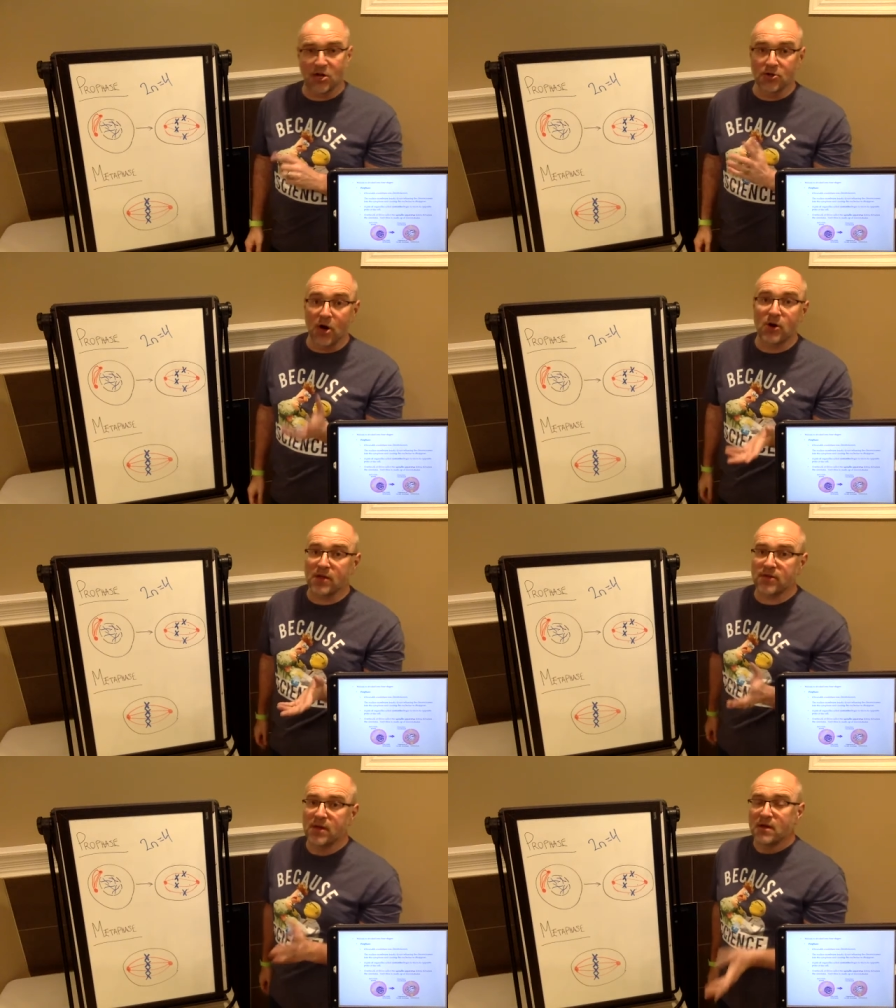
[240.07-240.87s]
And you'll
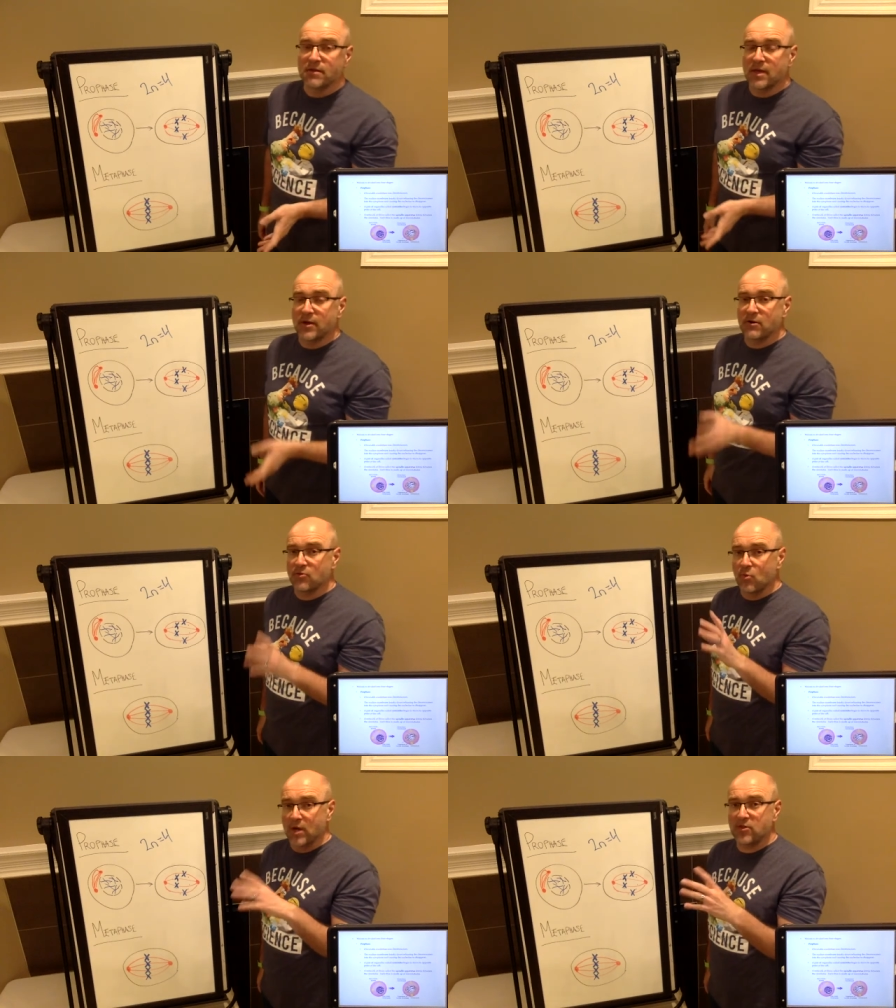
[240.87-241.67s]
notice that there
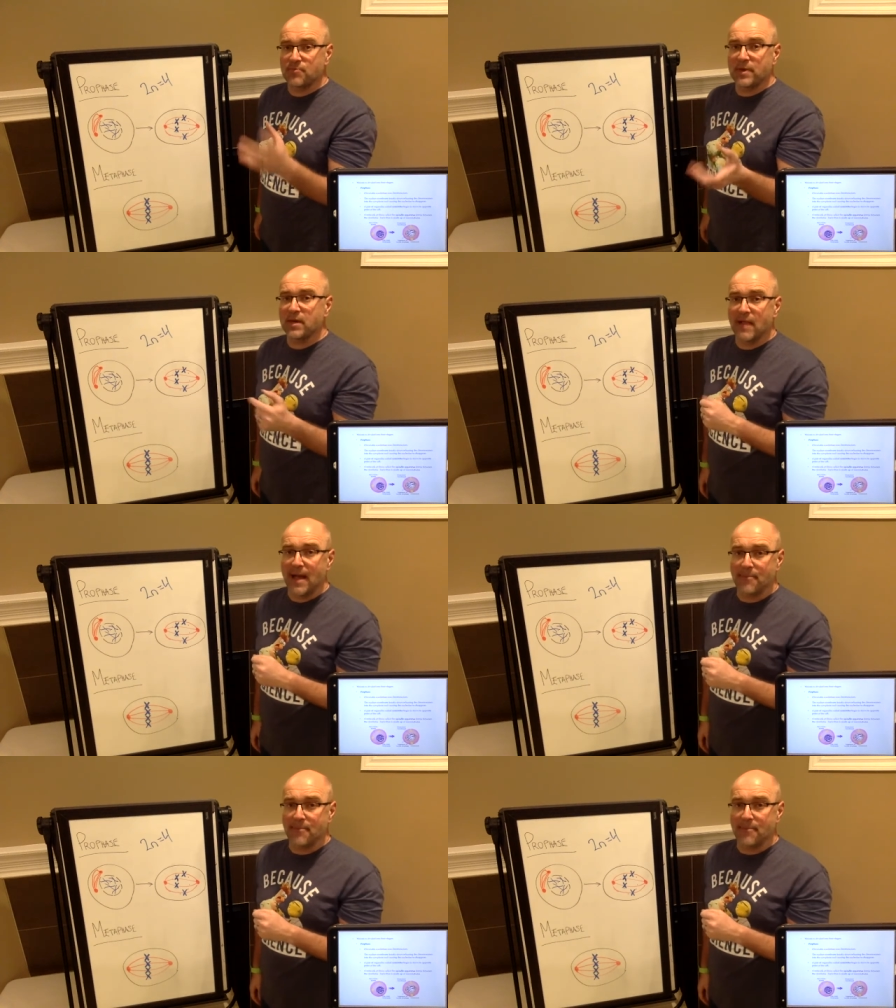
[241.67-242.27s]
is one spindle